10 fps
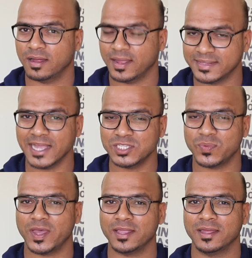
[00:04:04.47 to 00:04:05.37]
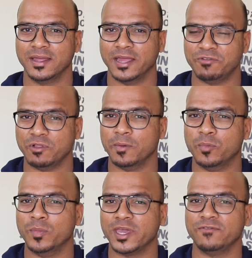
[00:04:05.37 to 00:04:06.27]
And that's where it will be
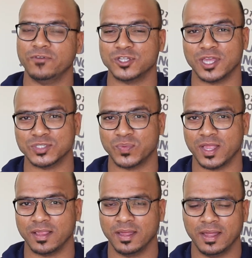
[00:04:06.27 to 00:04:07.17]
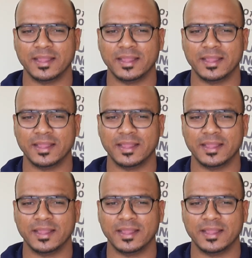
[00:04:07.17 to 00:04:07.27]
booming in future as well.